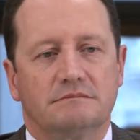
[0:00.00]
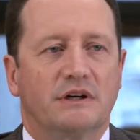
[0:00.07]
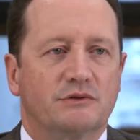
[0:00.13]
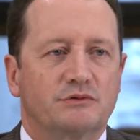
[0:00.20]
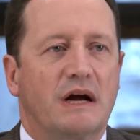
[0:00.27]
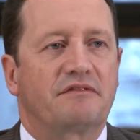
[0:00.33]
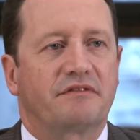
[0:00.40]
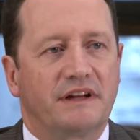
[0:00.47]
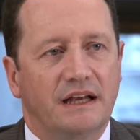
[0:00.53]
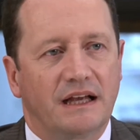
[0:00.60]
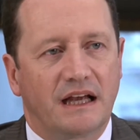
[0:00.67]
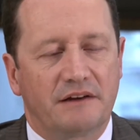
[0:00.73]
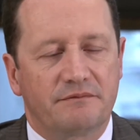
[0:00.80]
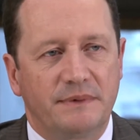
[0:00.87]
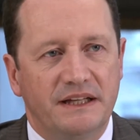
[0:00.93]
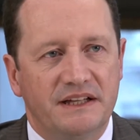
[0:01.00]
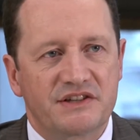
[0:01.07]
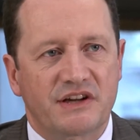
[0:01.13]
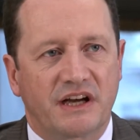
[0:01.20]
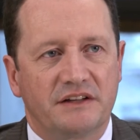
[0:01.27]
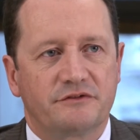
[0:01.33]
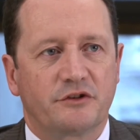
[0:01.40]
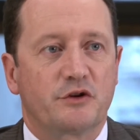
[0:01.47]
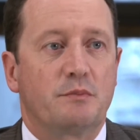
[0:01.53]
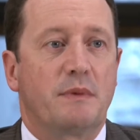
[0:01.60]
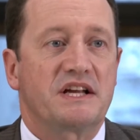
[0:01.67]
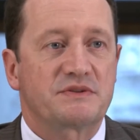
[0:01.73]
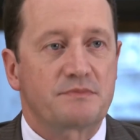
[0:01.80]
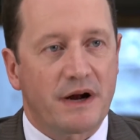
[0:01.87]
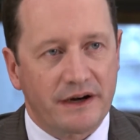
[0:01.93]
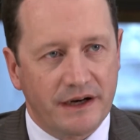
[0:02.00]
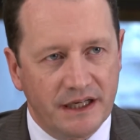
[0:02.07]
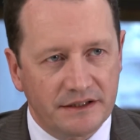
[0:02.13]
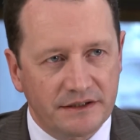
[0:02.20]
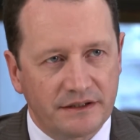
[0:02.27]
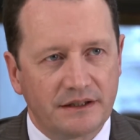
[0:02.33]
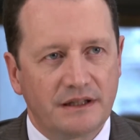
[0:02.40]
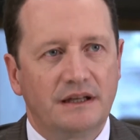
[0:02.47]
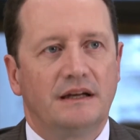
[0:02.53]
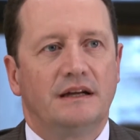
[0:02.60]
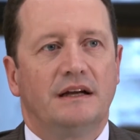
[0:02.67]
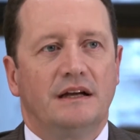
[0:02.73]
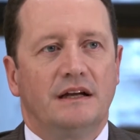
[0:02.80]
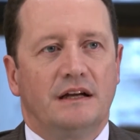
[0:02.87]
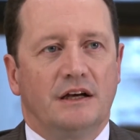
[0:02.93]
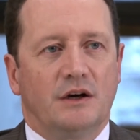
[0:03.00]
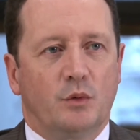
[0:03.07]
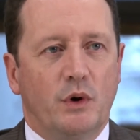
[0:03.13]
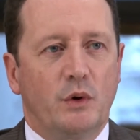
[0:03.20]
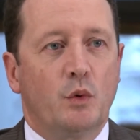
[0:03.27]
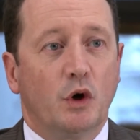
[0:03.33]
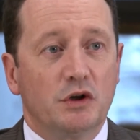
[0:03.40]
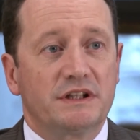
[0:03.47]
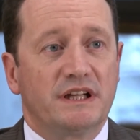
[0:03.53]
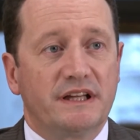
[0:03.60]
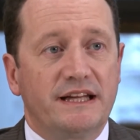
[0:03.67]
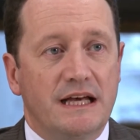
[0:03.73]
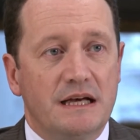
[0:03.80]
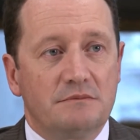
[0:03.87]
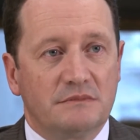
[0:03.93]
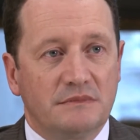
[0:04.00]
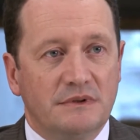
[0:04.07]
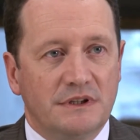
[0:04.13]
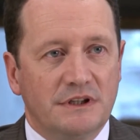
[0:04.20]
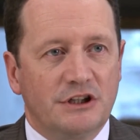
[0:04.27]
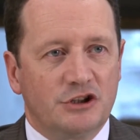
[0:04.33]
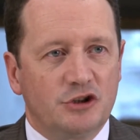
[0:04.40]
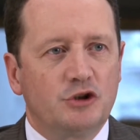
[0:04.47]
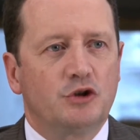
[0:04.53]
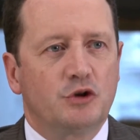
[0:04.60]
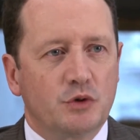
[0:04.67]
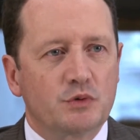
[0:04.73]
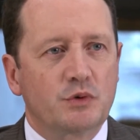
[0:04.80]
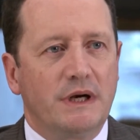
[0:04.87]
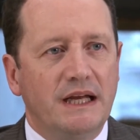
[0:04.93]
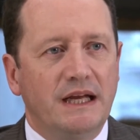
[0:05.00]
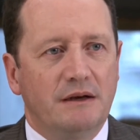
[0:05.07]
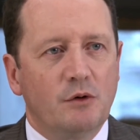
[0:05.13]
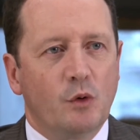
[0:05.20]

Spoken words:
roughly have been designed for the mass market. We wanted them to really